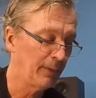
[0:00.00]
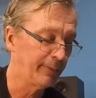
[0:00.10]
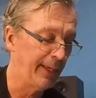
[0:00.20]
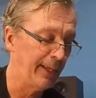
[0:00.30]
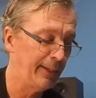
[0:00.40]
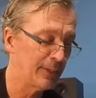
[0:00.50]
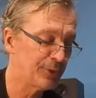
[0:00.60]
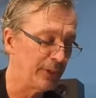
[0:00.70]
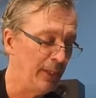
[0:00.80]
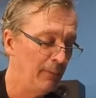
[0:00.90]
that.
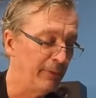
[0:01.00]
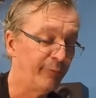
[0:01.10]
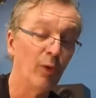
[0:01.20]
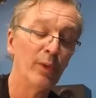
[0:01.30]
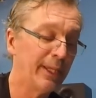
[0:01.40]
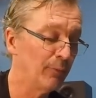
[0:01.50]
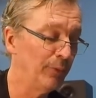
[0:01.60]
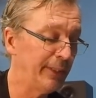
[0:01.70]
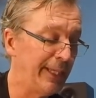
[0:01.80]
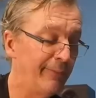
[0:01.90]
Actually, before we get
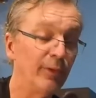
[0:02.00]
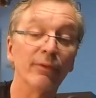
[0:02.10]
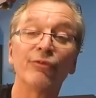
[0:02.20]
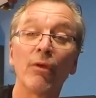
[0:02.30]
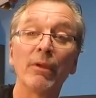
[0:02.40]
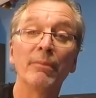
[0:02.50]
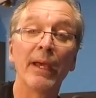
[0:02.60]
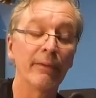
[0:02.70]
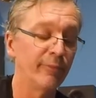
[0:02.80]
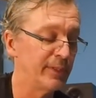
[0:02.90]
really heavy on the strumming
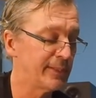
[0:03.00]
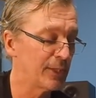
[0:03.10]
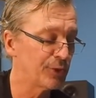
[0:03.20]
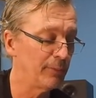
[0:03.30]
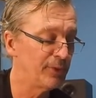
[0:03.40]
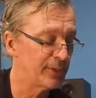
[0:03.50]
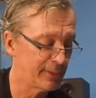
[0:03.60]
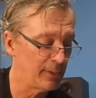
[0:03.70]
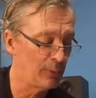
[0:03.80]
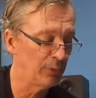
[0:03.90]
pattern for this section, let me
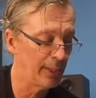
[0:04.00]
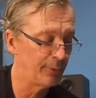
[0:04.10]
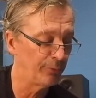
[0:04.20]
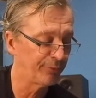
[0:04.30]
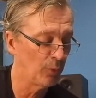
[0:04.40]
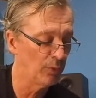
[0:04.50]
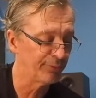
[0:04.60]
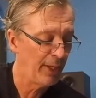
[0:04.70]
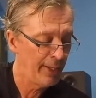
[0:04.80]
just outline those chords.